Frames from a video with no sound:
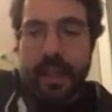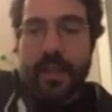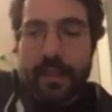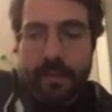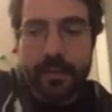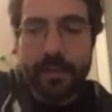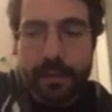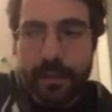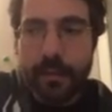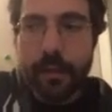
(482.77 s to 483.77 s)
and
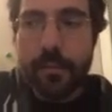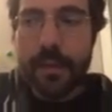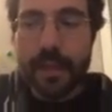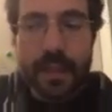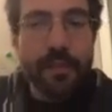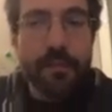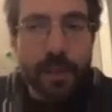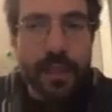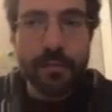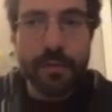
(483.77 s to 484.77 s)
give
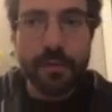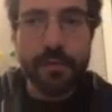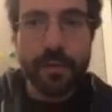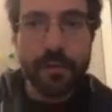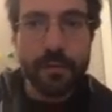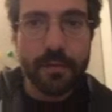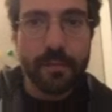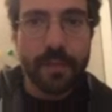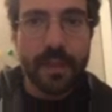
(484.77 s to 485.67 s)
money to the fund.